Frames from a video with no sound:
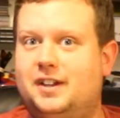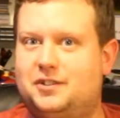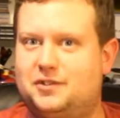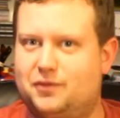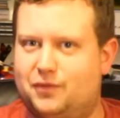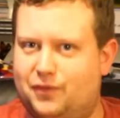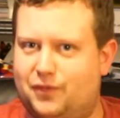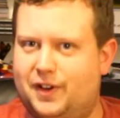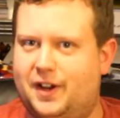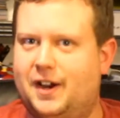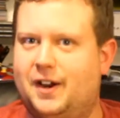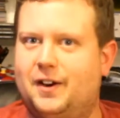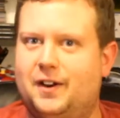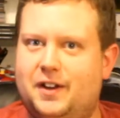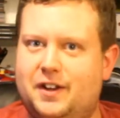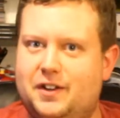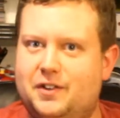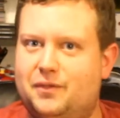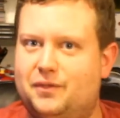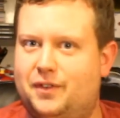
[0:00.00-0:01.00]
It's
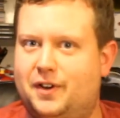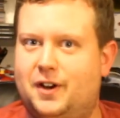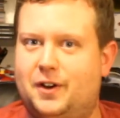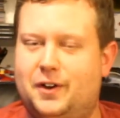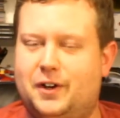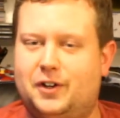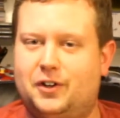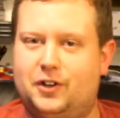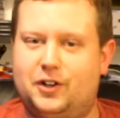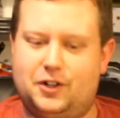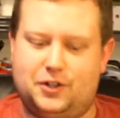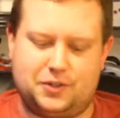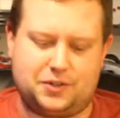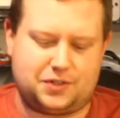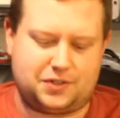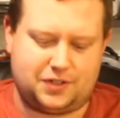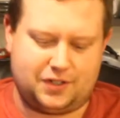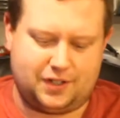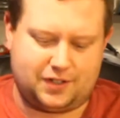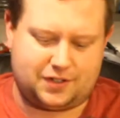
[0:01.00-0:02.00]
very, very
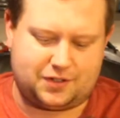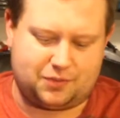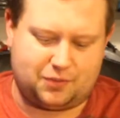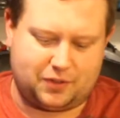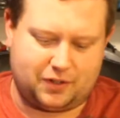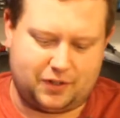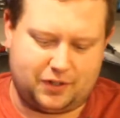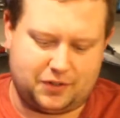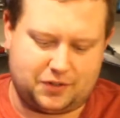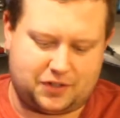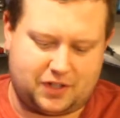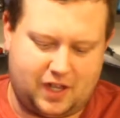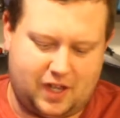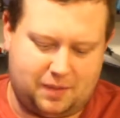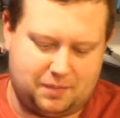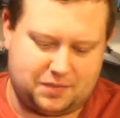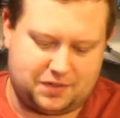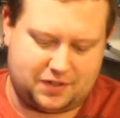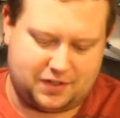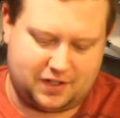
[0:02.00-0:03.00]
close. It's one of those
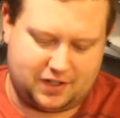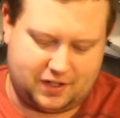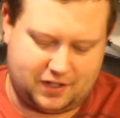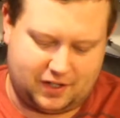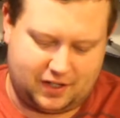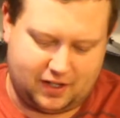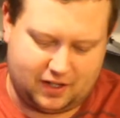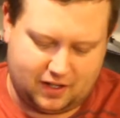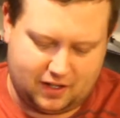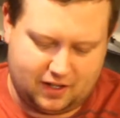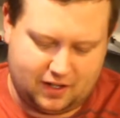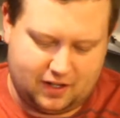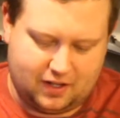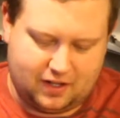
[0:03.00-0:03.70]
games that